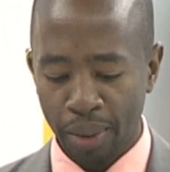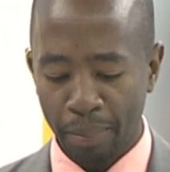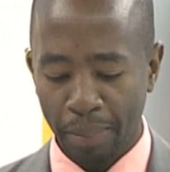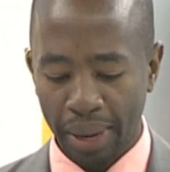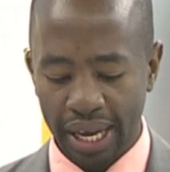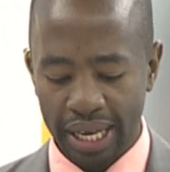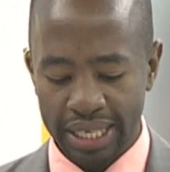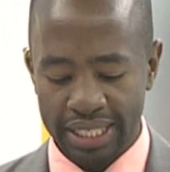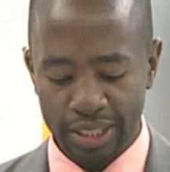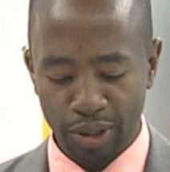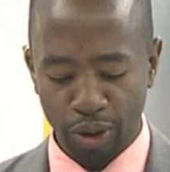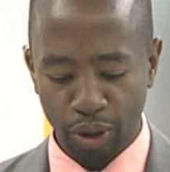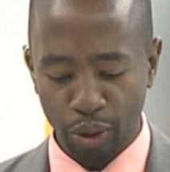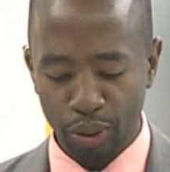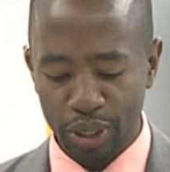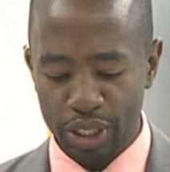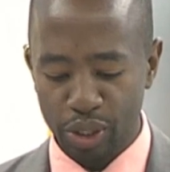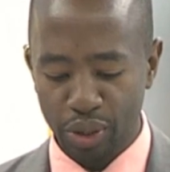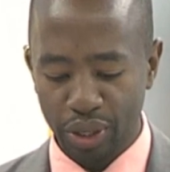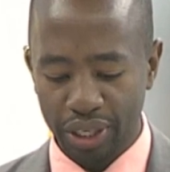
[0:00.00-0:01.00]
But as
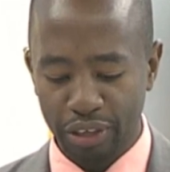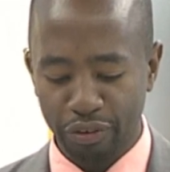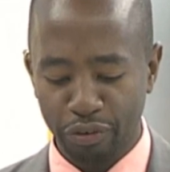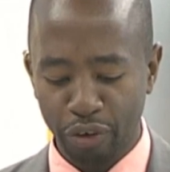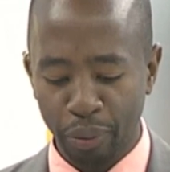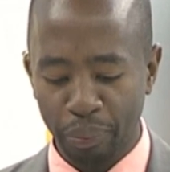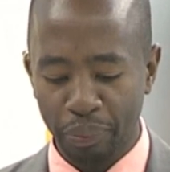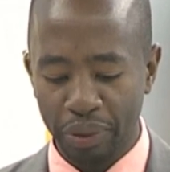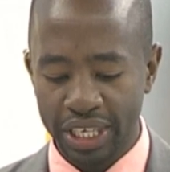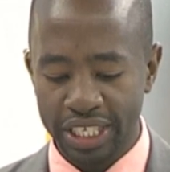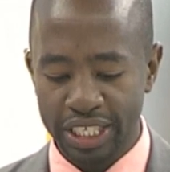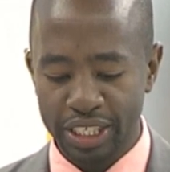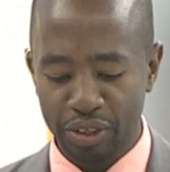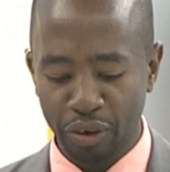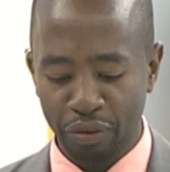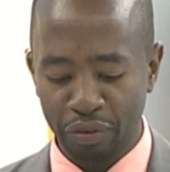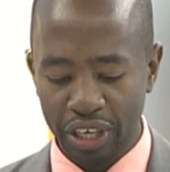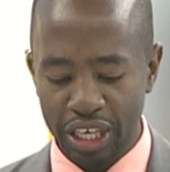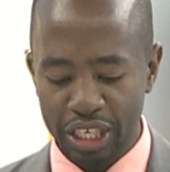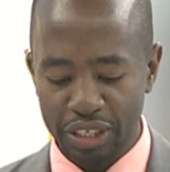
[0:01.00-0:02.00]
always, look at the front pages
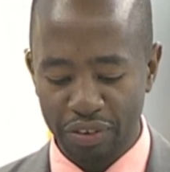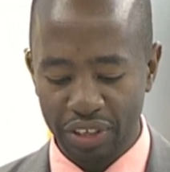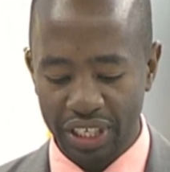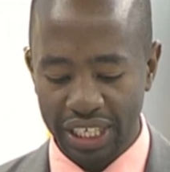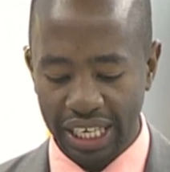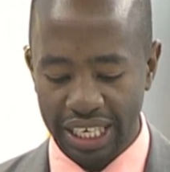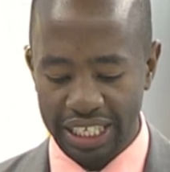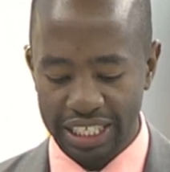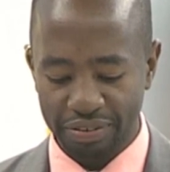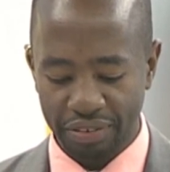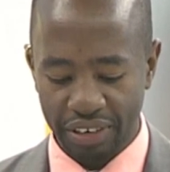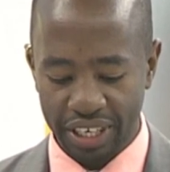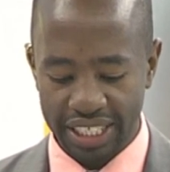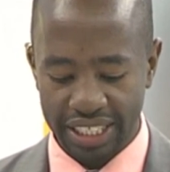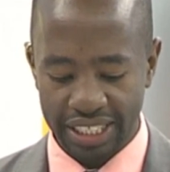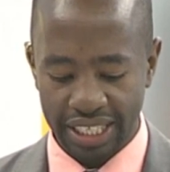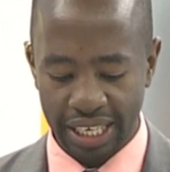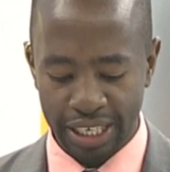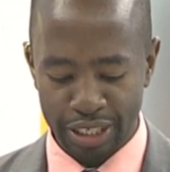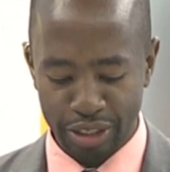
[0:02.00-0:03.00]
of each of the dailies first
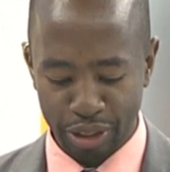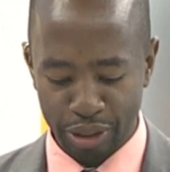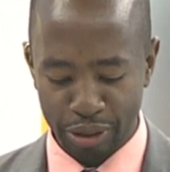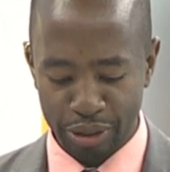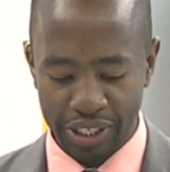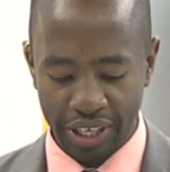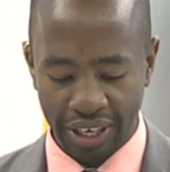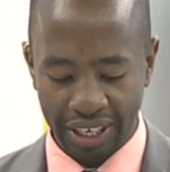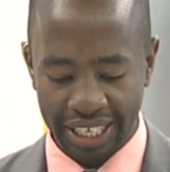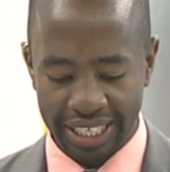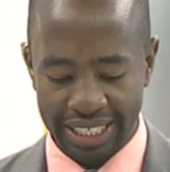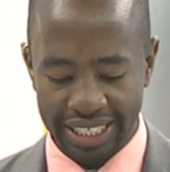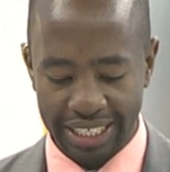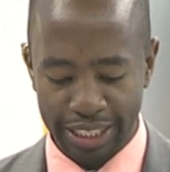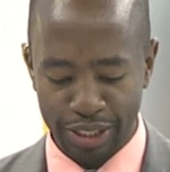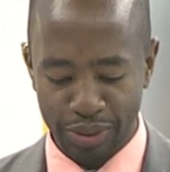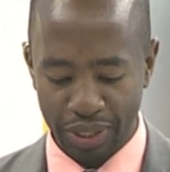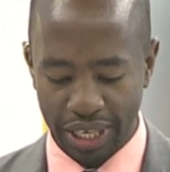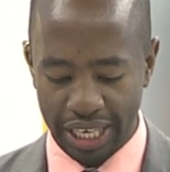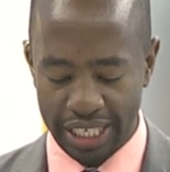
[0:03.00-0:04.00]
and then introduce our guests
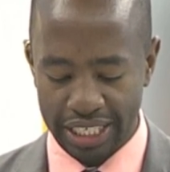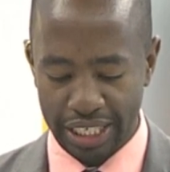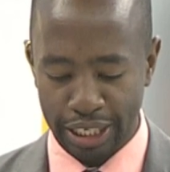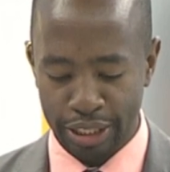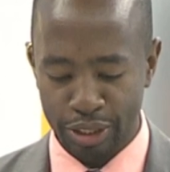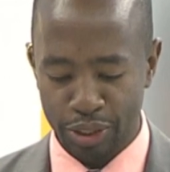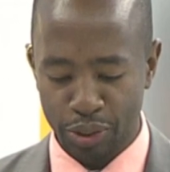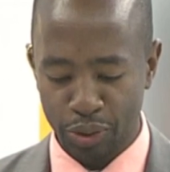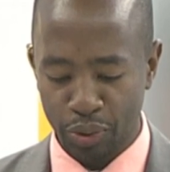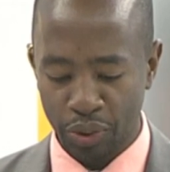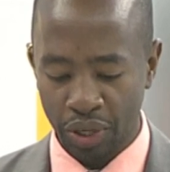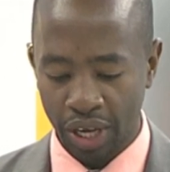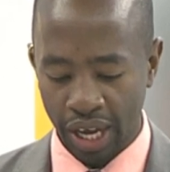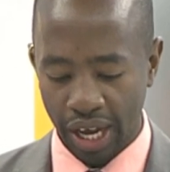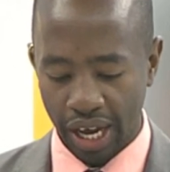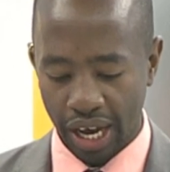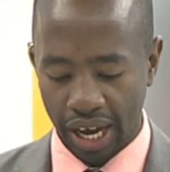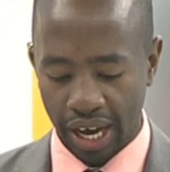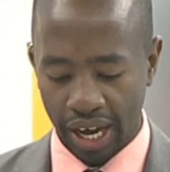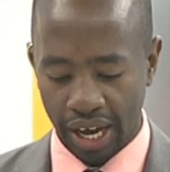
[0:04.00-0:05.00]
as we get into
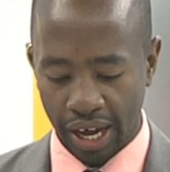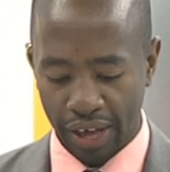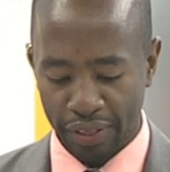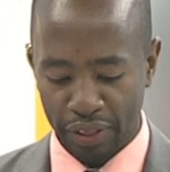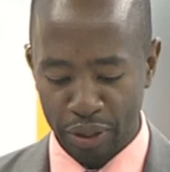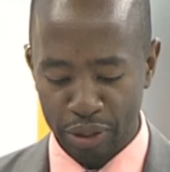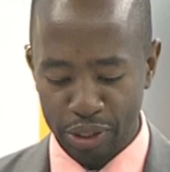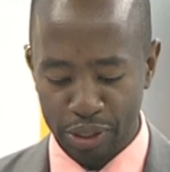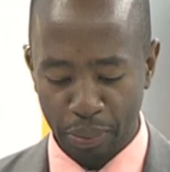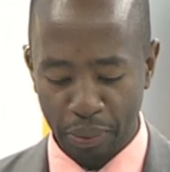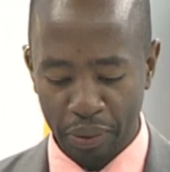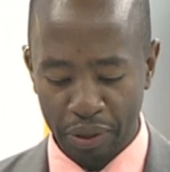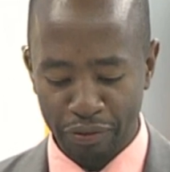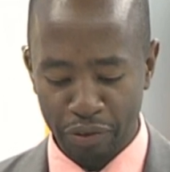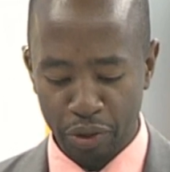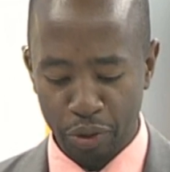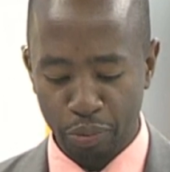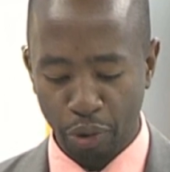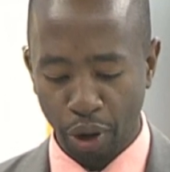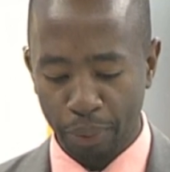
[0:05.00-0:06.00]
the newspaper
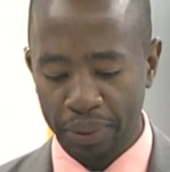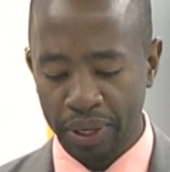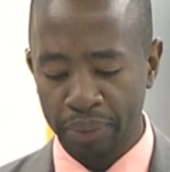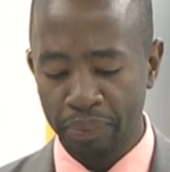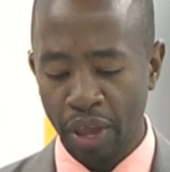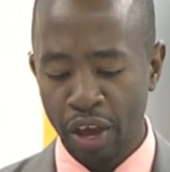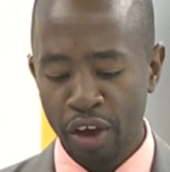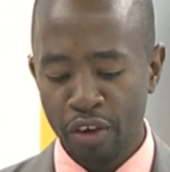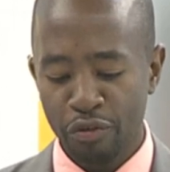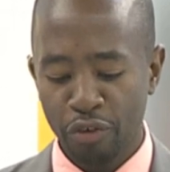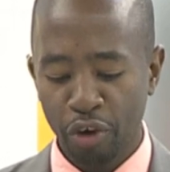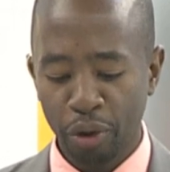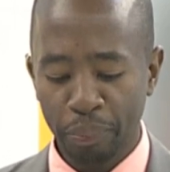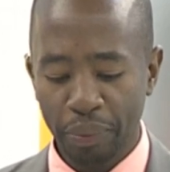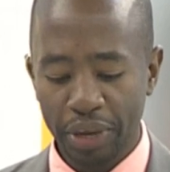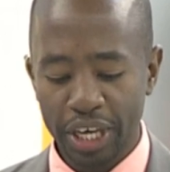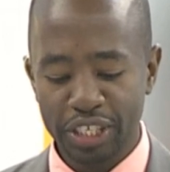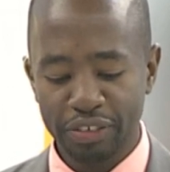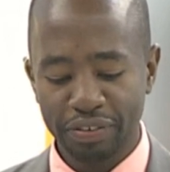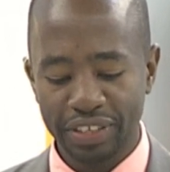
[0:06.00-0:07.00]
review proper. Front
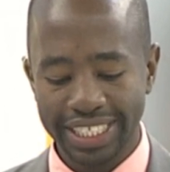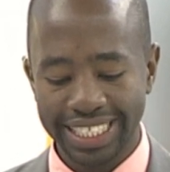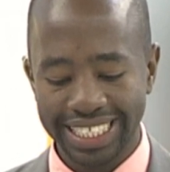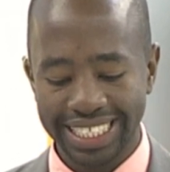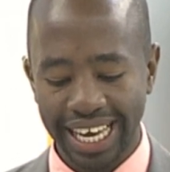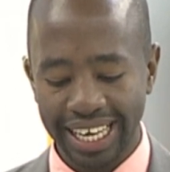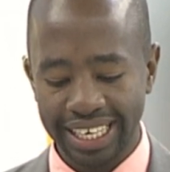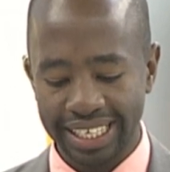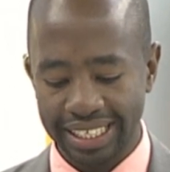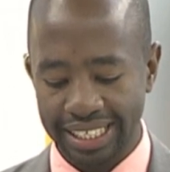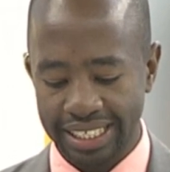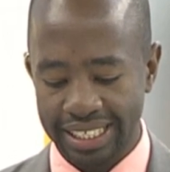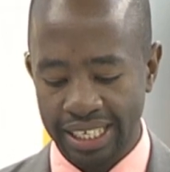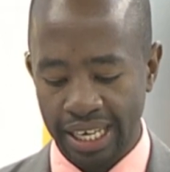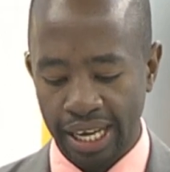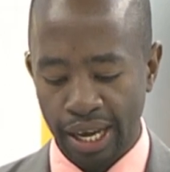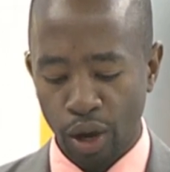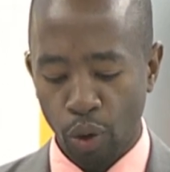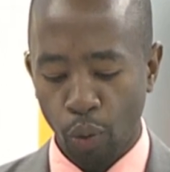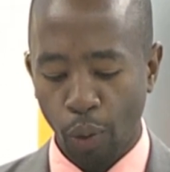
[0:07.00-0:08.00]
page of the Standard,
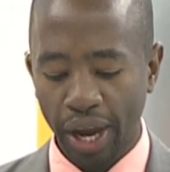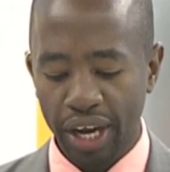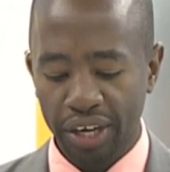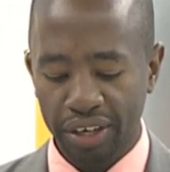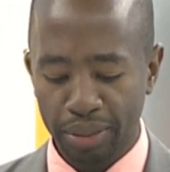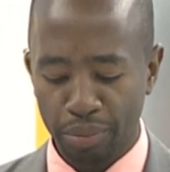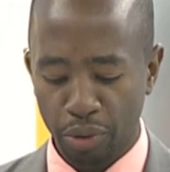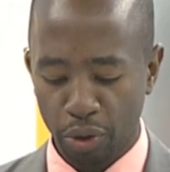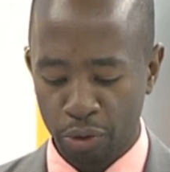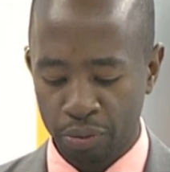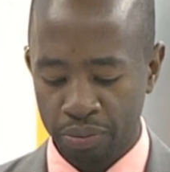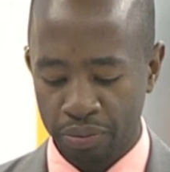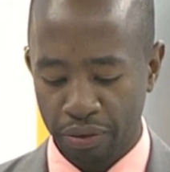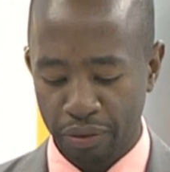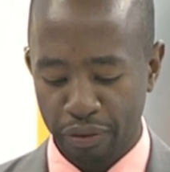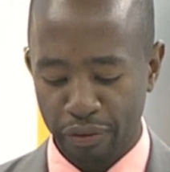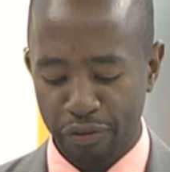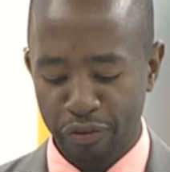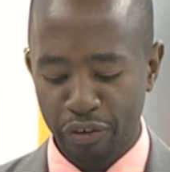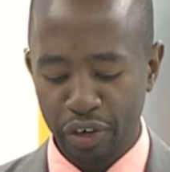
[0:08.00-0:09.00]
Wairimo,
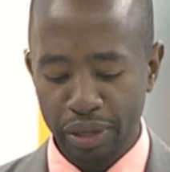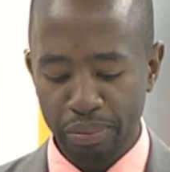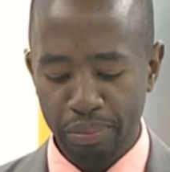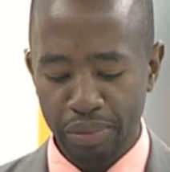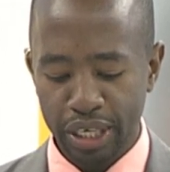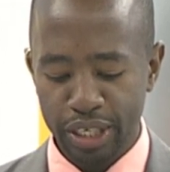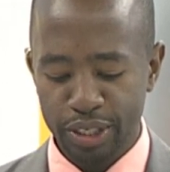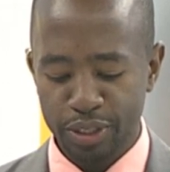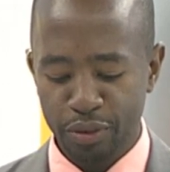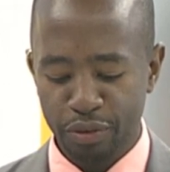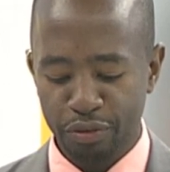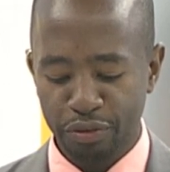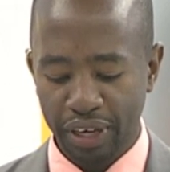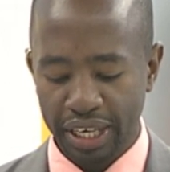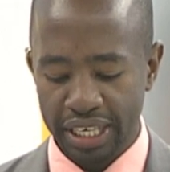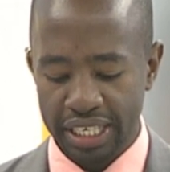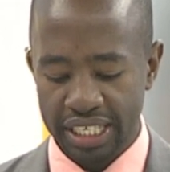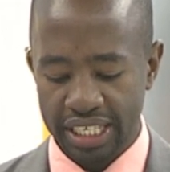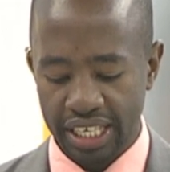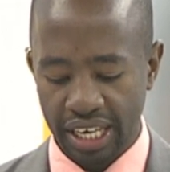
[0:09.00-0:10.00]
free me to
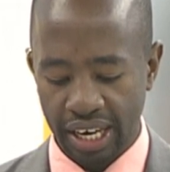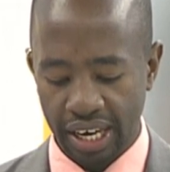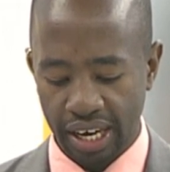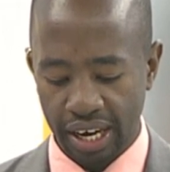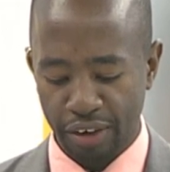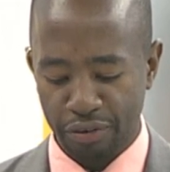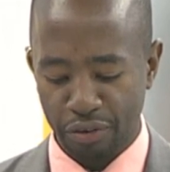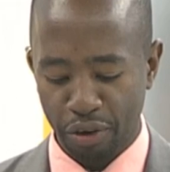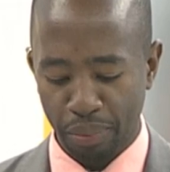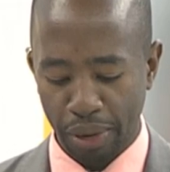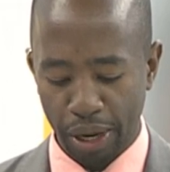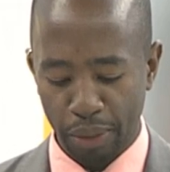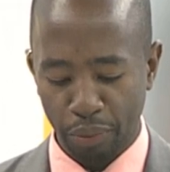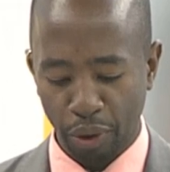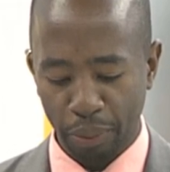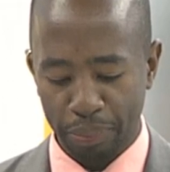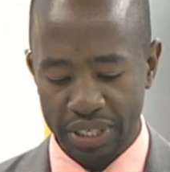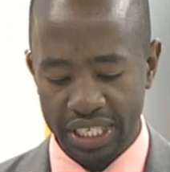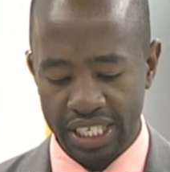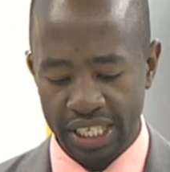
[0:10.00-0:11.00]
fight for my
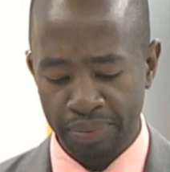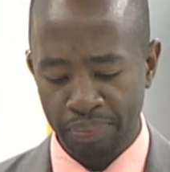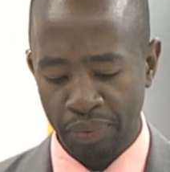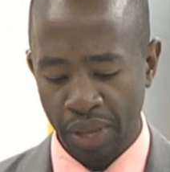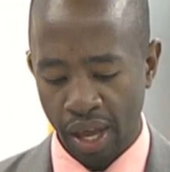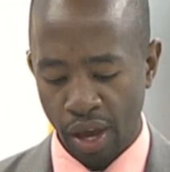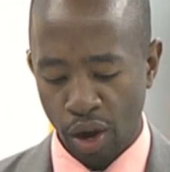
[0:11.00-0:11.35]
property.